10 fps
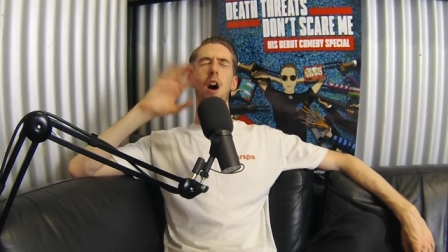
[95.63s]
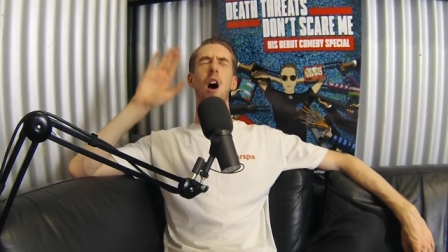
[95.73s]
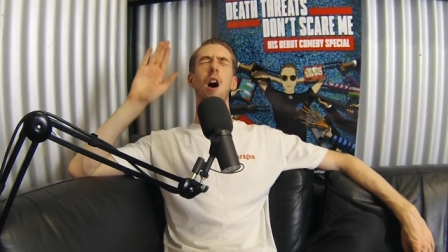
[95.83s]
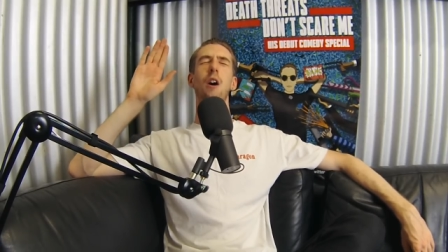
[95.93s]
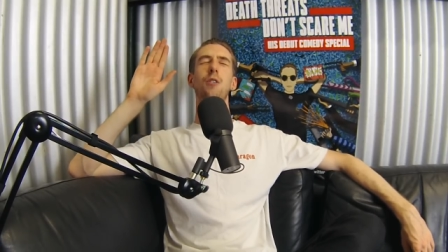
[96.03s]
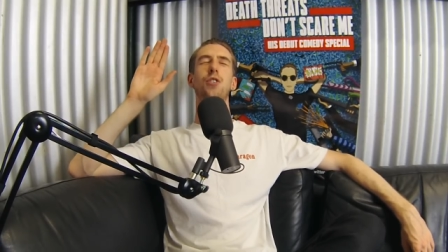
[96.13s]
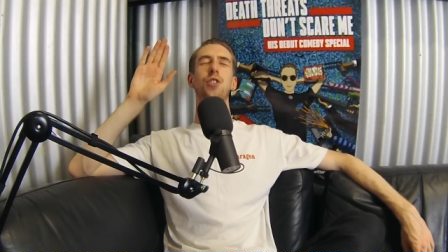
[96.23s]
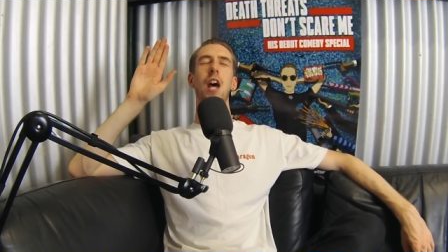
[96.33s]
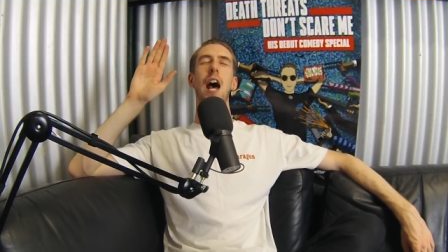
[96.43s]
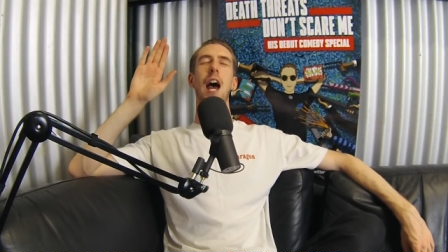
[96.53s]
Oh,
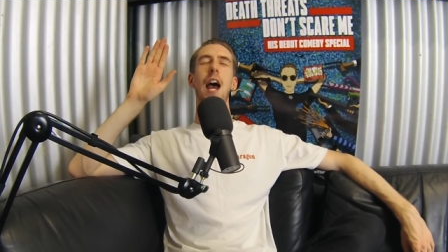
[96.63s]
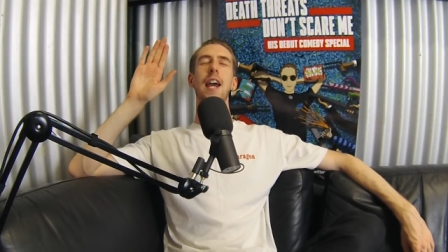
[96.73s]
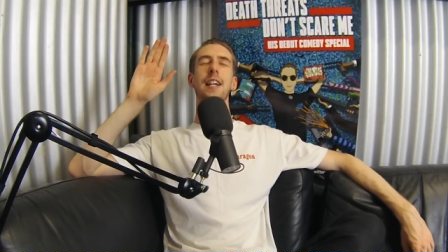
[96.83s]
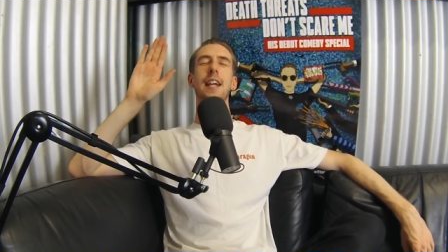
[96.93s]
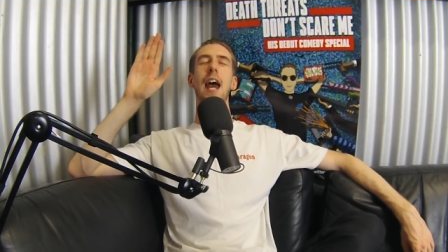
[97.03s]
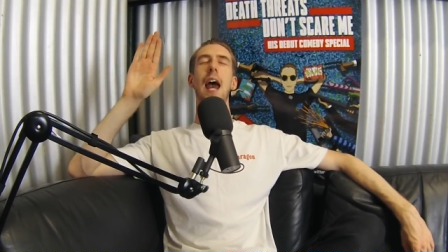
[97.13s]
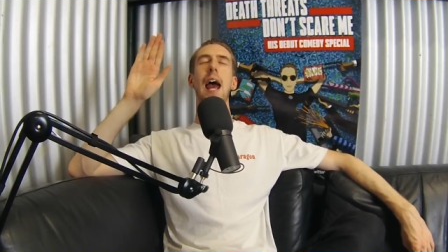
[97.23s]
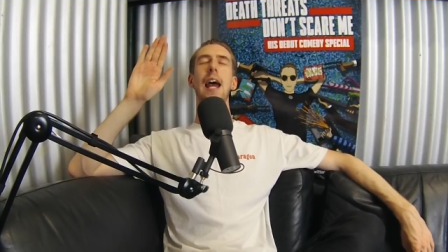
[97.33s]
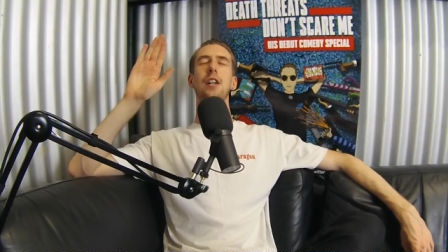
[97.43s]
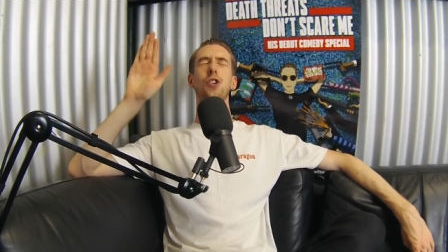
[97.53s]
say,
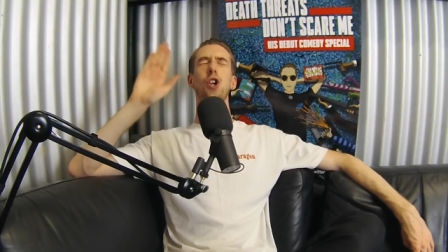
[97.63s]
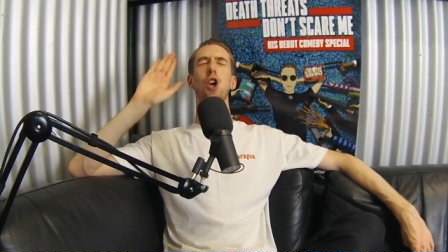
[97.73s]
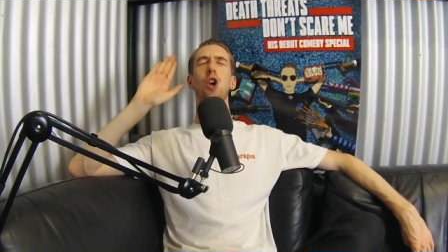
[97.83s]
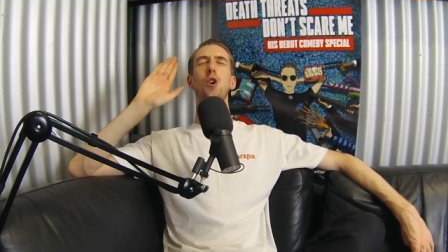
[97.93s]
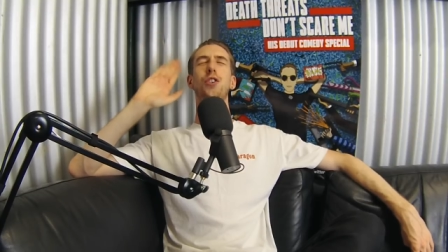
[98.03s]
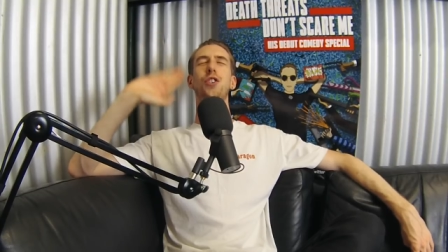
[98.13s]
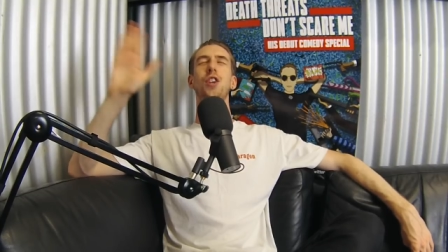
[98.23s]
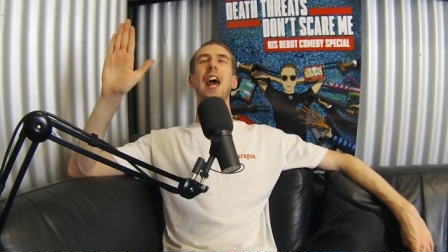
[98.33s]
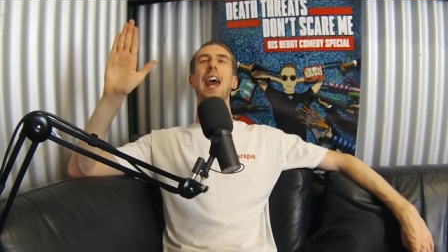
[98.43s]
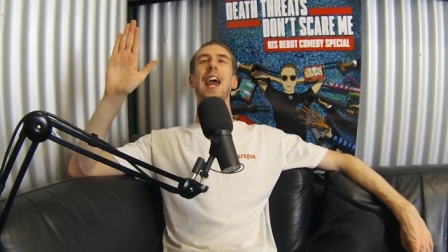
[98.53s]
can you
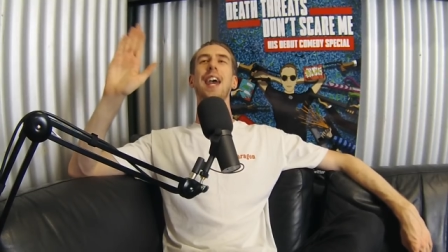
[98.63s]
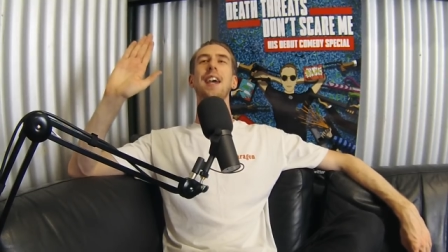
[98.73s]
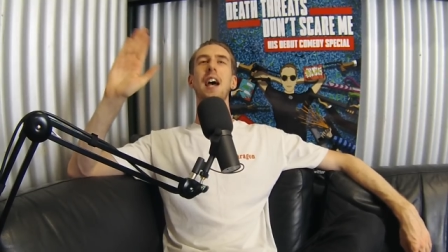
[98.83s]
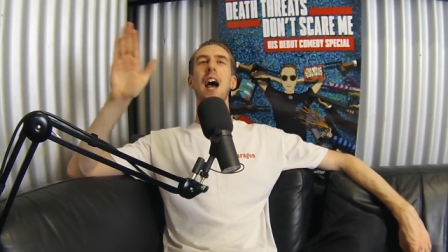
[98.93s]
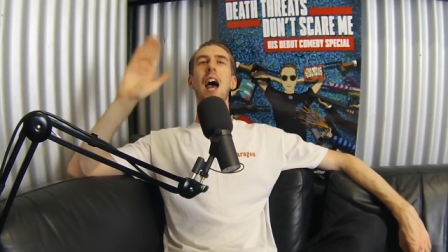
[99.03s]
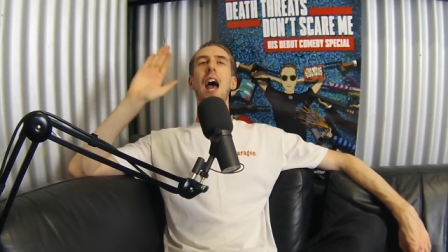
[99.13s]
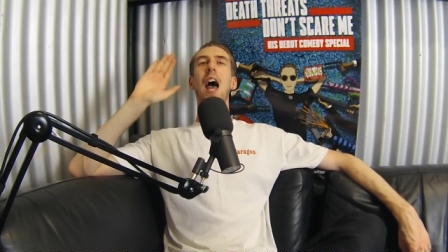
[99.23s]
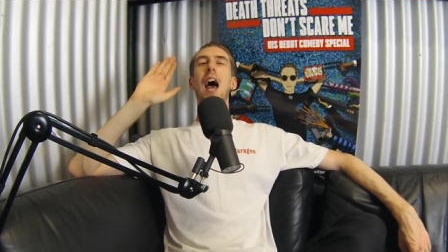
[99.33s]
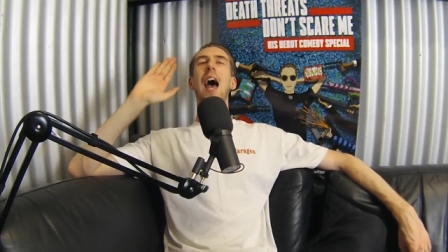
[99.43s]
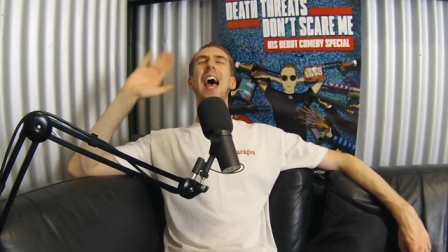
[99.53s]
see
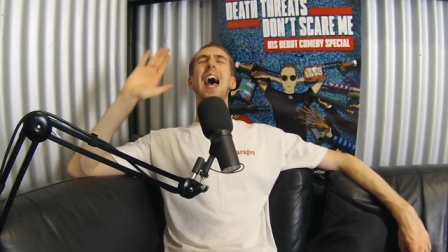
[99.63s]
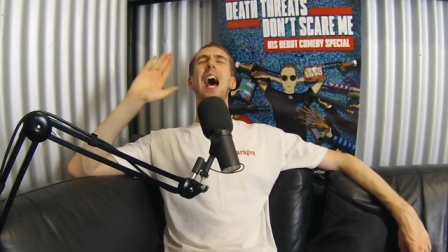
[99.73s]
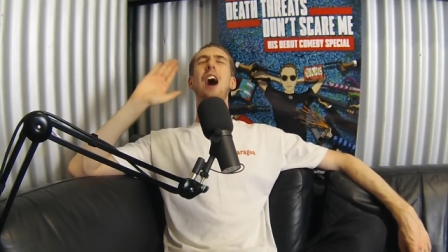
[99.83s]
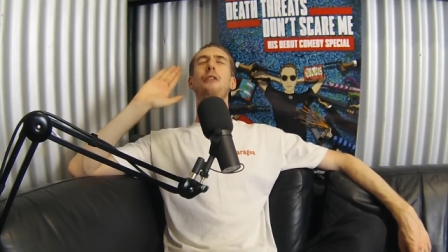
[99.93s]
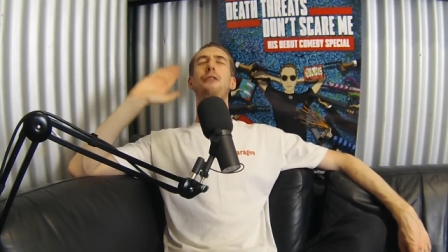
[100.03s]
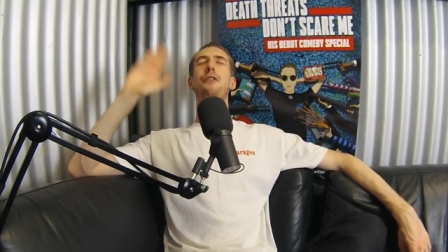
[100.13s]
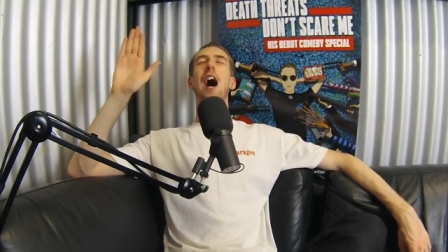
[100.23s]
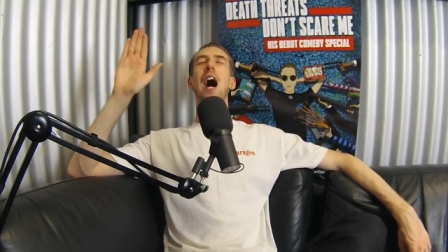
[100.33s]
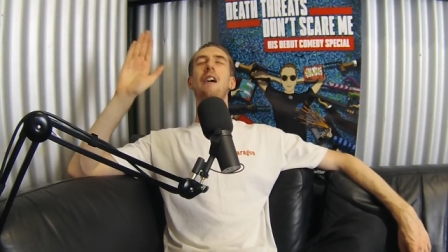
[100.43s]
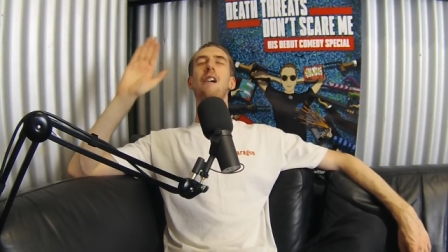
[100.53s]
how
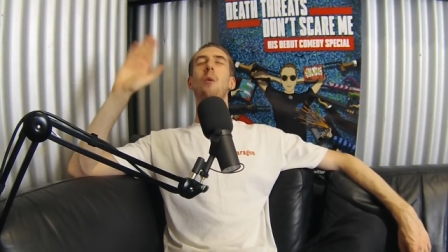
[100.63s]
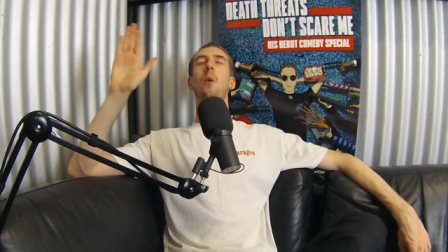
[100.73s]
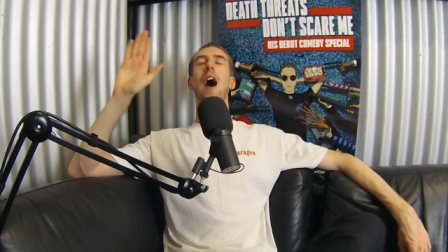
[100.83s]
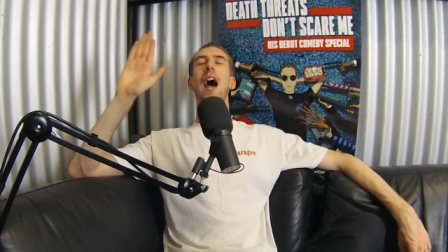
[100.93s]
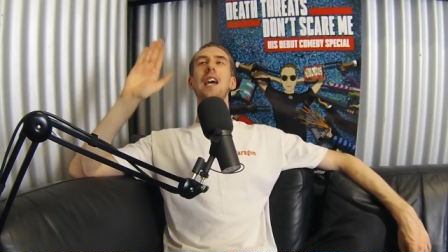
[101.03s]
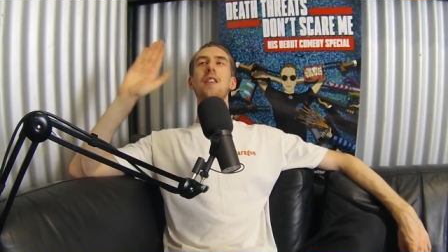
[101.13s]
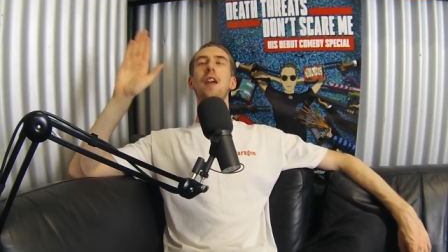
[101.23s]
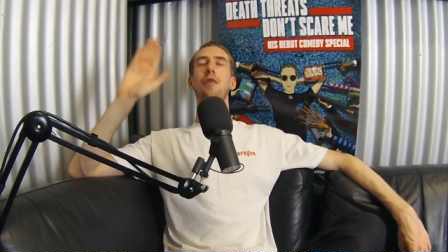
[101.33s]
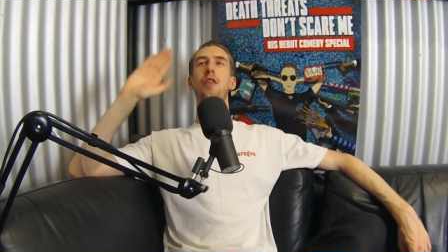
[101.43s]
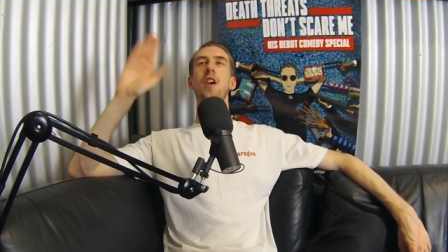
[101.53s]
far away
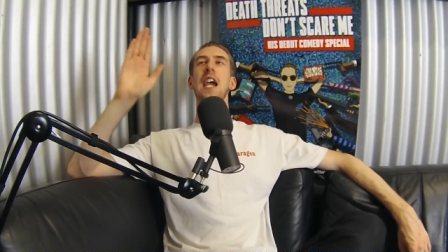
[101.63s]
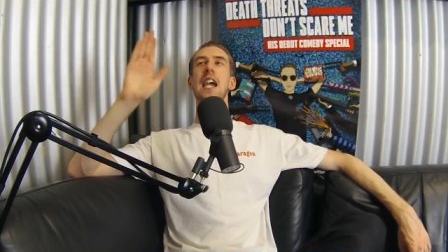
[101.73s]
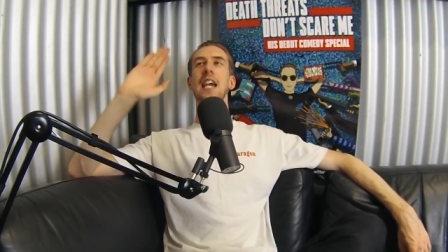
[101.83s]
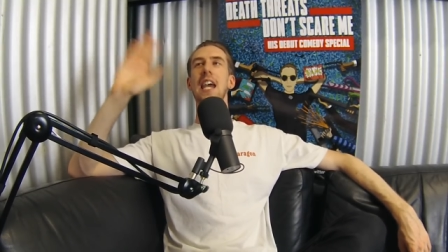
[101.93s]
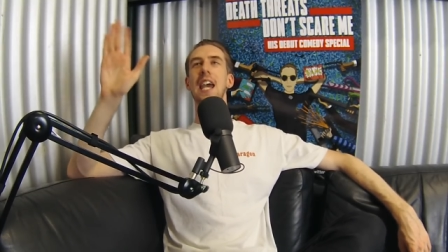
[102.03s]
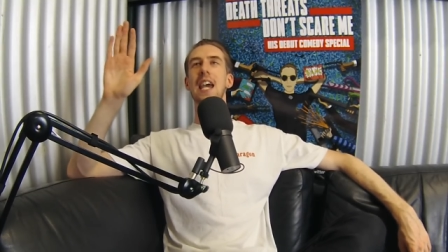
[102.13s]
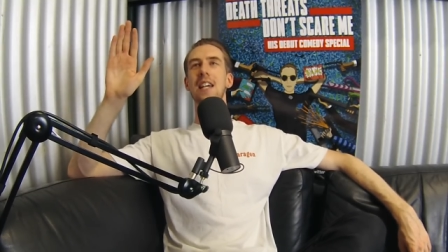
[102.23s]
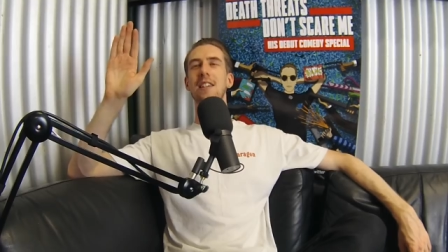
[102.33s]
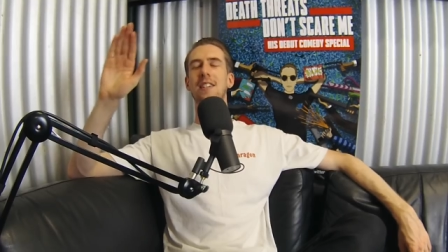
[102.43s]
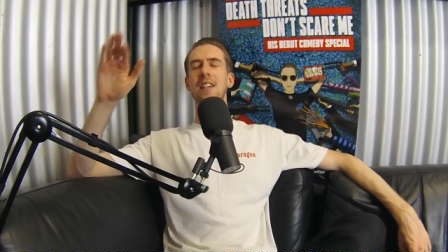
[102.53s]
that thing
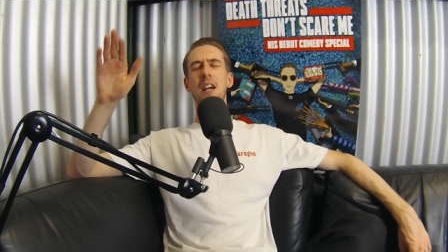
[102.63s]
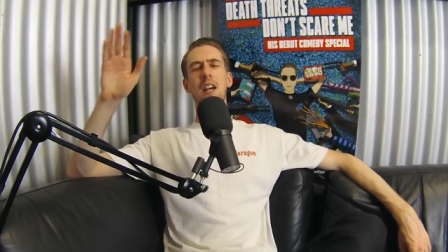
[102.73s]
is?